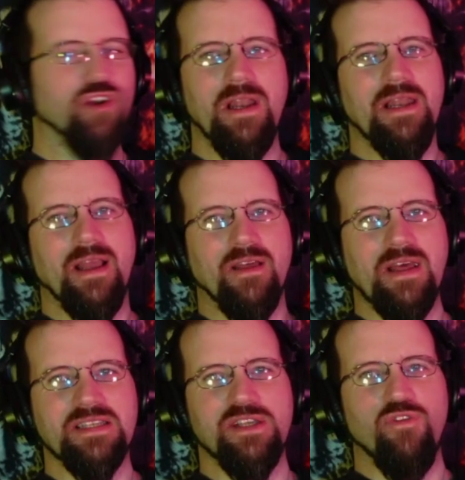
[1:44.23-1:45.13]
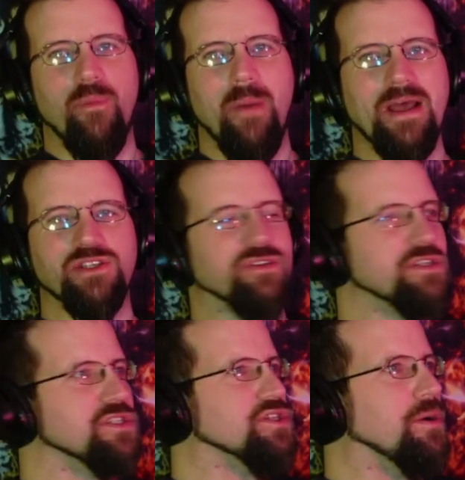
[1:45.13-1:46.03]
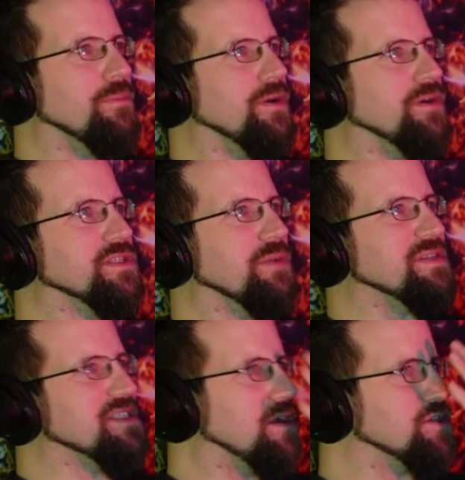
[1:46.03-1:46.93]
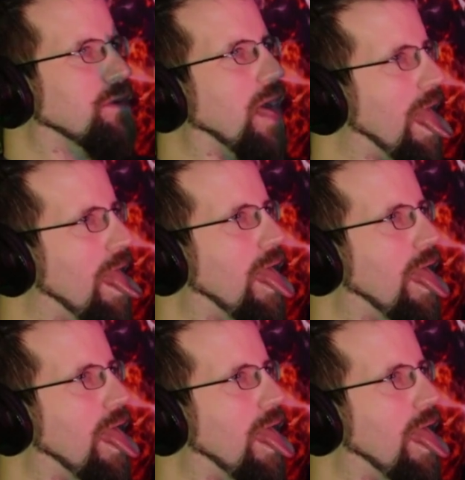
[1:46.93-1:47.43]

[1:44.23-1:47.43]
not try to link that silver pad on his jump though, he's gonna be stuck here.